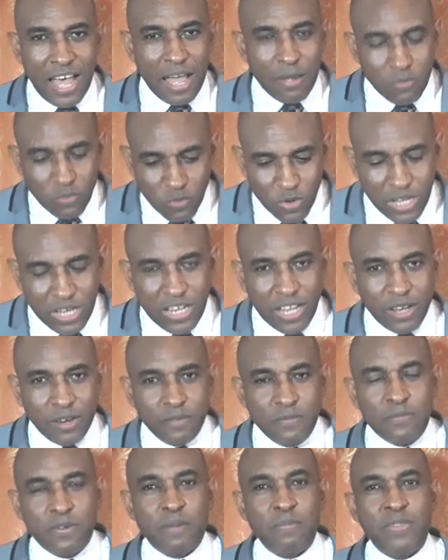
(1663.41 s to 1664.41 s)
I'm
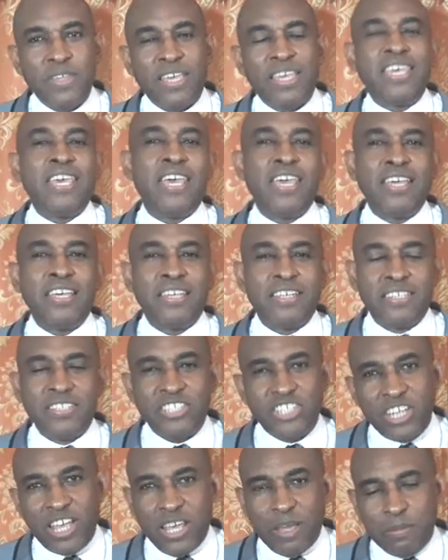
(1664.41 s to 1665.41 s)
reading from the
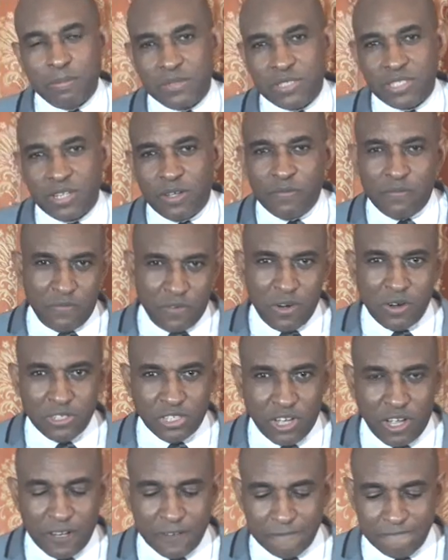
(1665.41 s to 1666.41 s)
King James
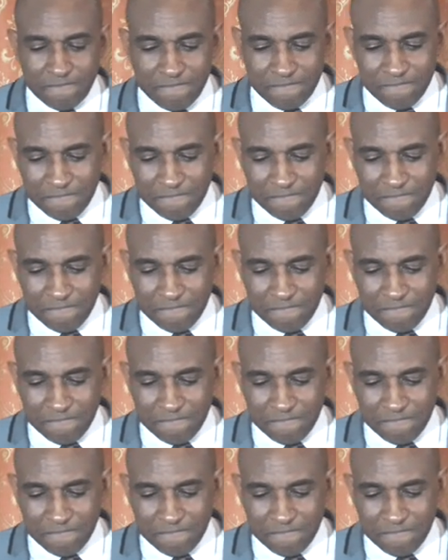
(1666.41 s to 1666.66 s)
Version.